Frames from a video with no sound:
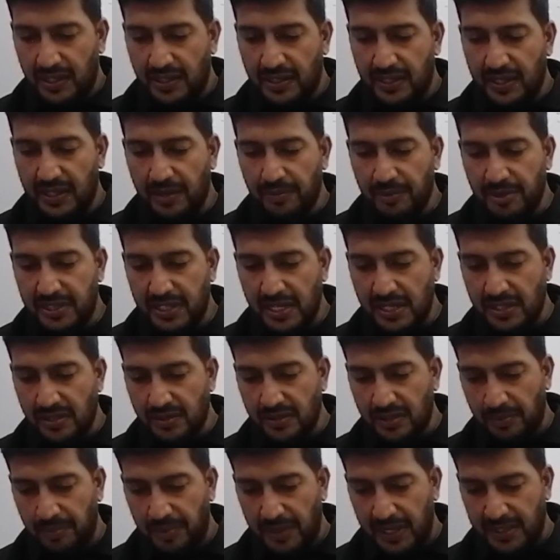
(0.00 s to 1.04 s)
The
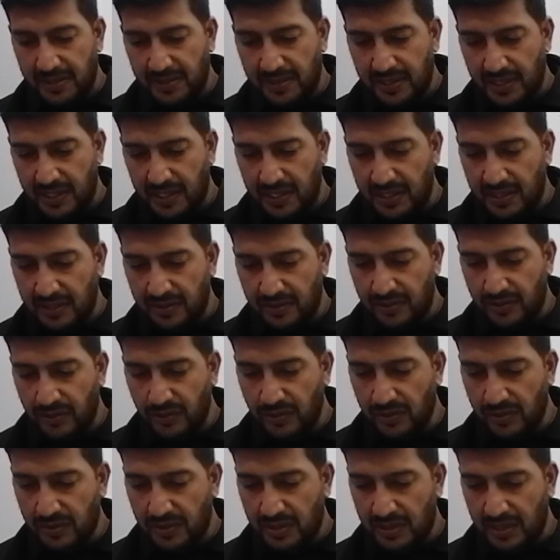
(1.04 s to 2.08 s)
limitations of plastic in its
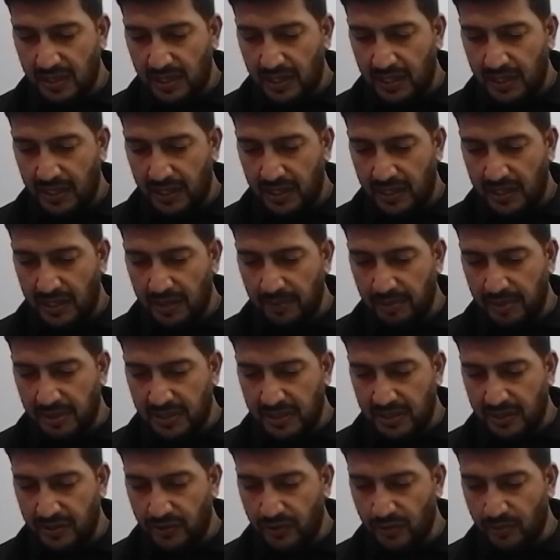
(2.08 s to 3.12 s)
use are
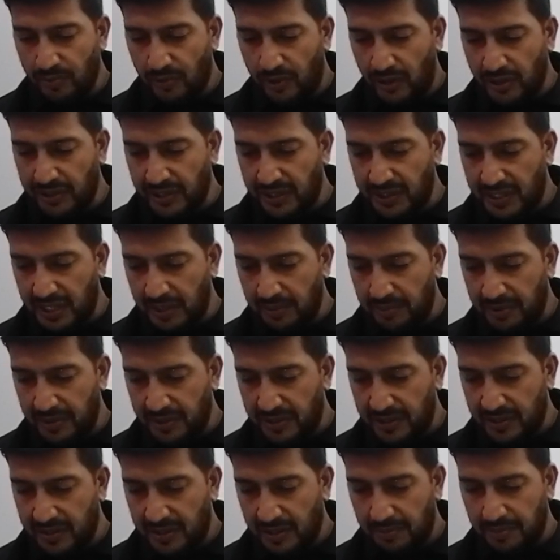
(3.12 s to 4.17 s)
limited to moderate
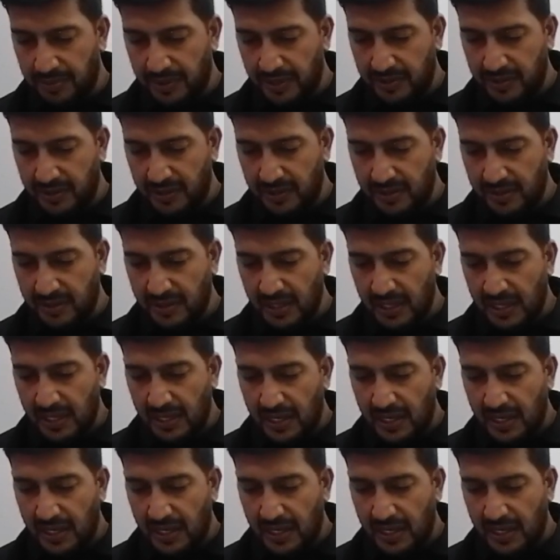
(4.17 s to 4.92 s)
temperatures and pressures,